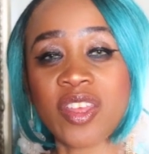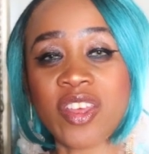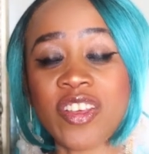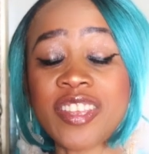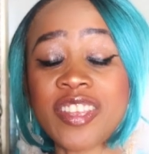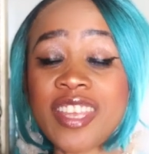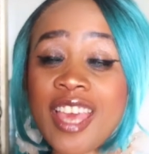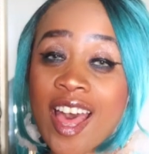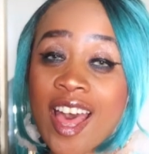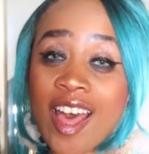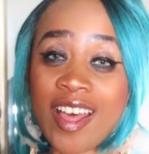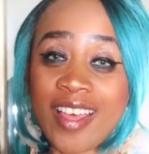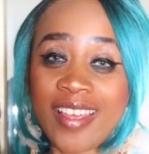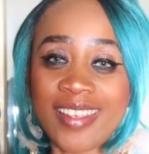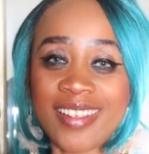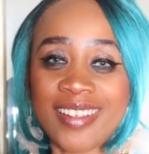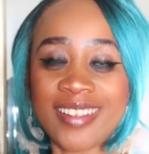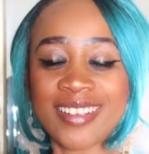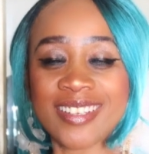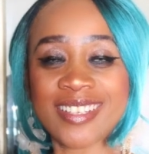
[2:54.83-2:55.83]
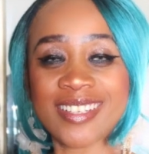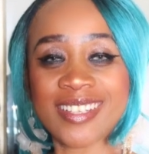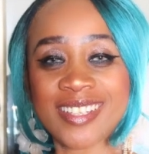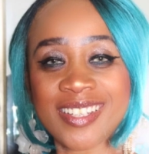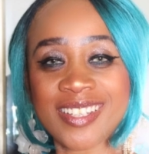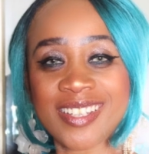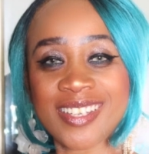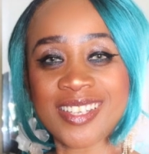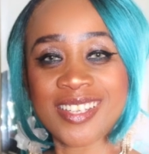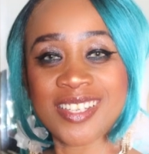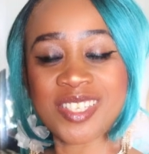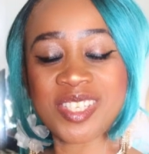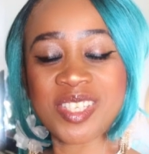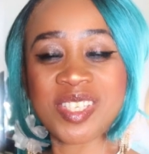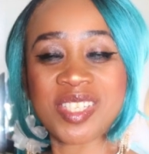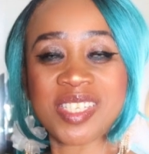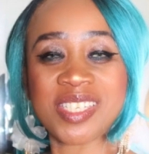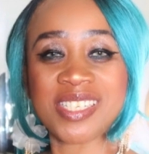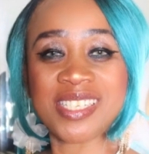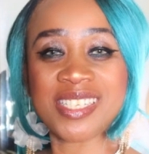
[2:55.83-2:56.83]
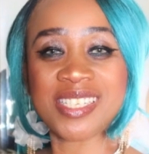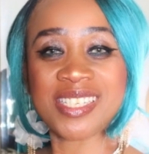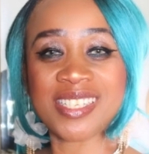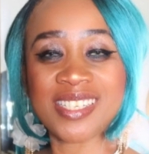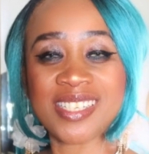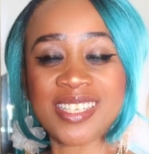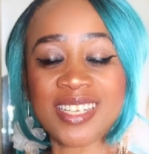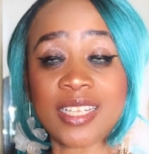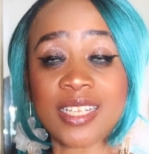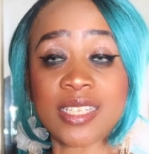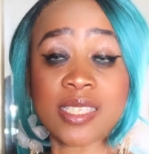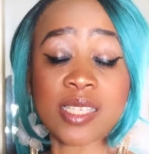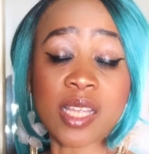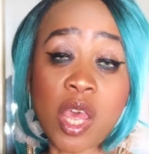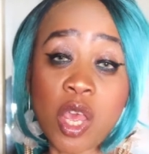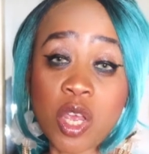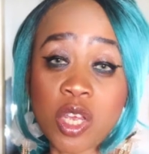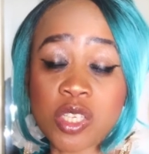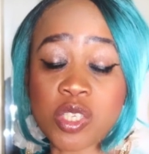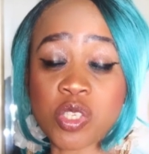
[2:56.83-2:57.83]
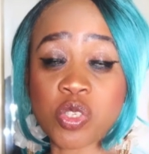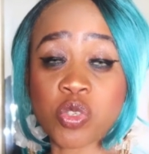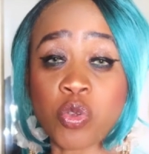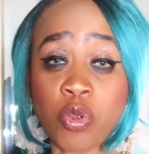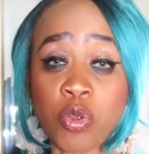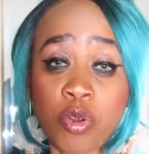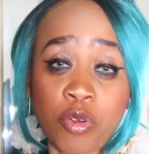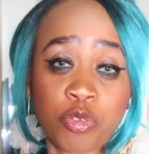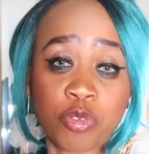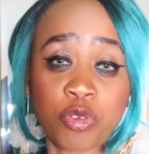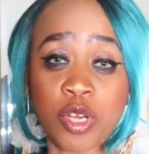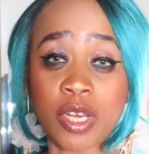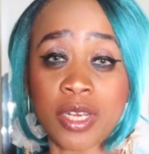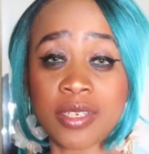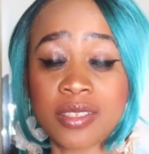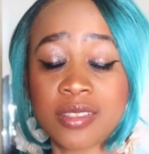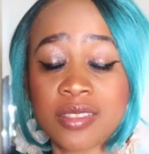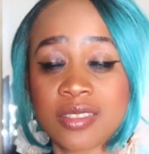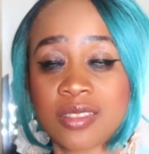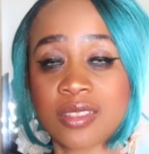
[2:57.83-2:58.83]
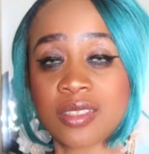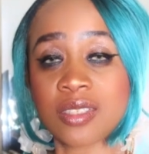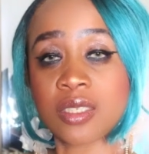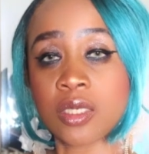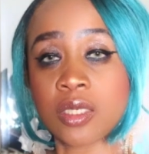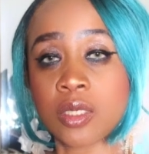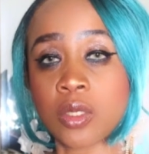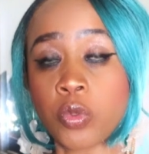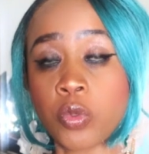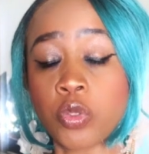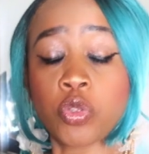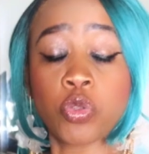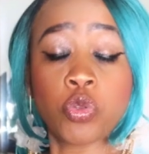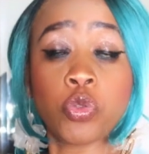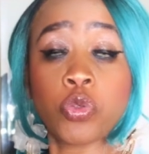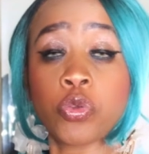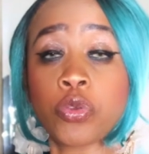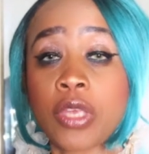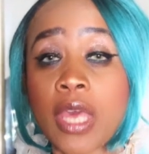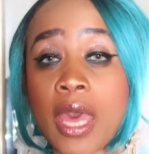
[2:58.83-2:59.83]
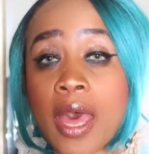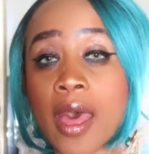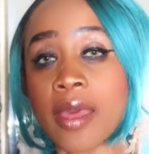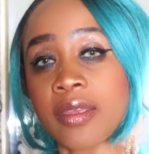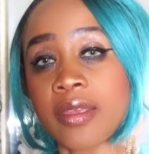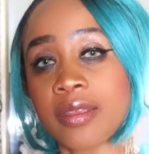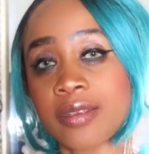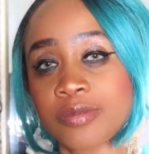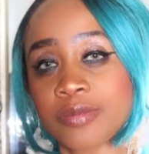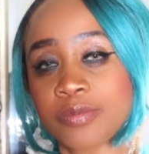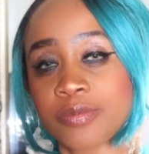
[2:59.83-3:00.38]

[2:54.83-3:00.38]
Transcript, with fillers: a guy see his ex-girlfriend with a new guy.